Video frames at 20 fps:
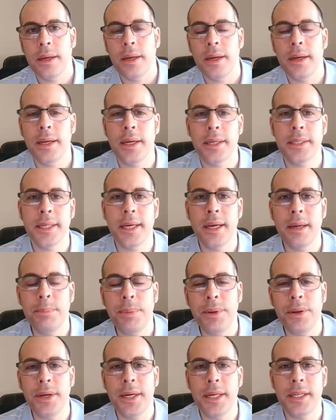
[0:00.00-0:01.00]
An
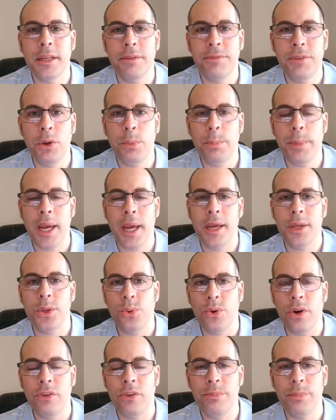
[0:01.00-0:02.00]
example is if you pay
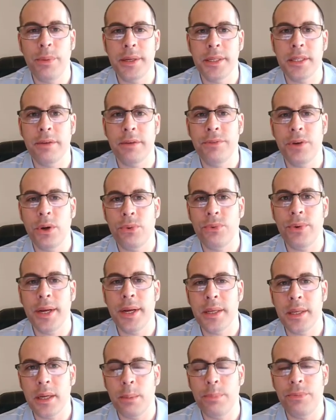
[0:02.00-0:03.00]
12 months of your
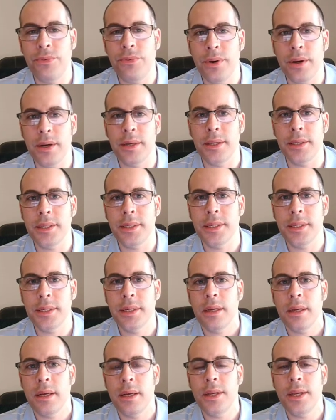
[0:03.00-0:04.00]
rent up front,
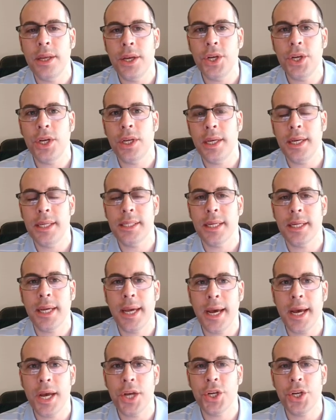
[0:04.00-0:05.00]
Initially, it's a
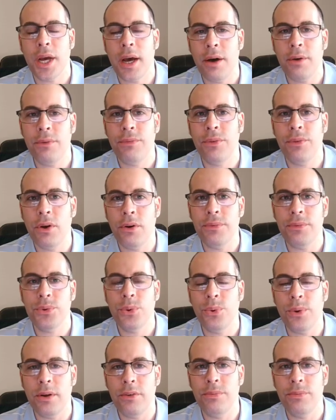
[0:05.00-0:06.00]
cash outflow of
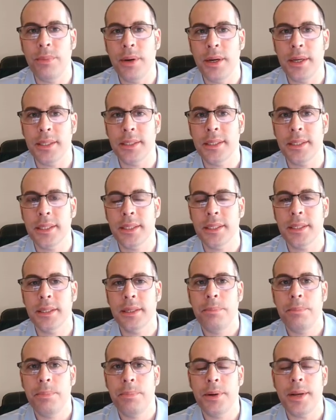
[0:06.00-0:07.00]
12 months,
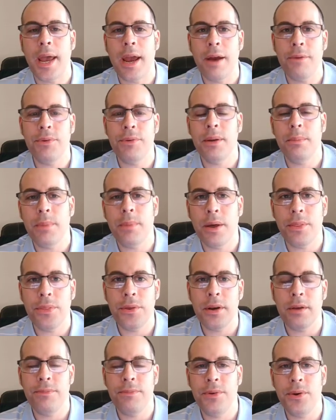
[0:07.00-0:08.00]
but every month
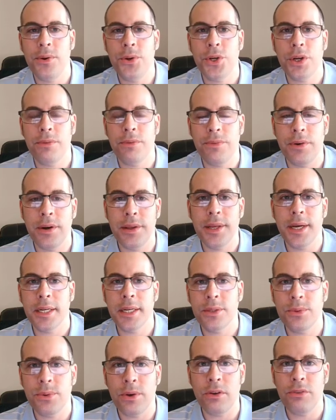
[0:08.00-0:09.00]
in the future for the
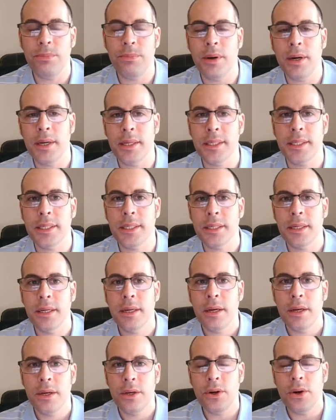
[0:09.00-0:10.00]
next 12 months,
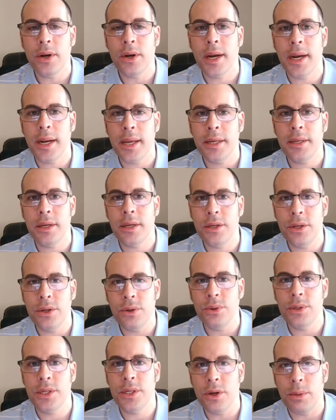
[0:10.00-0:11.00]
you're getting to
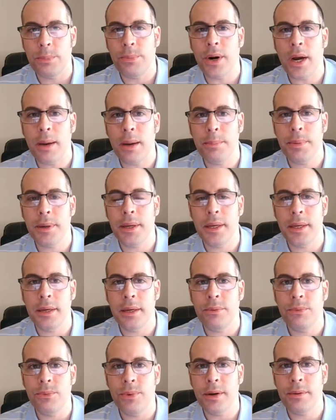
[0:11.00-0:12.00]
use your
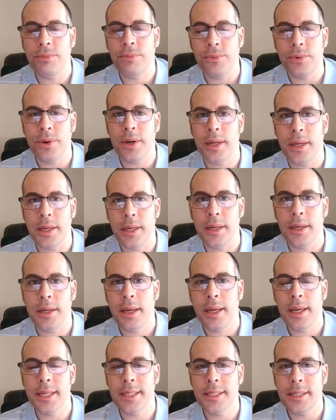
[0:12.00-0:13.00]
property rent free.
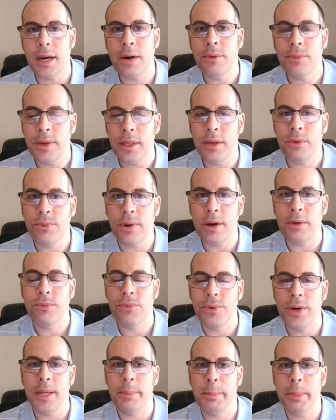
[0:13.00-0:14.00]
It's not really rent
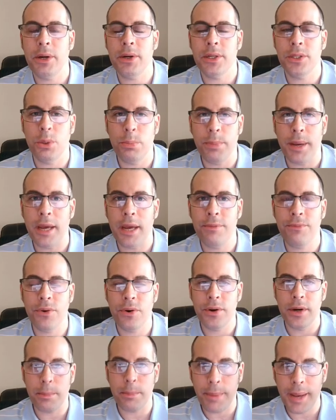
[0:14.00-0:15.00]
free because you paid
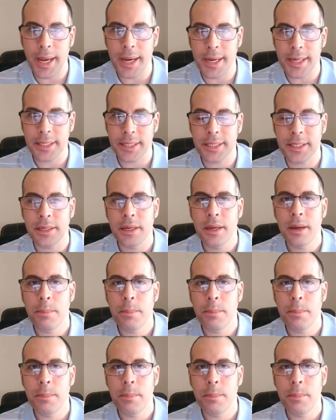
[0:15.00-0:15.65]
for it in the past,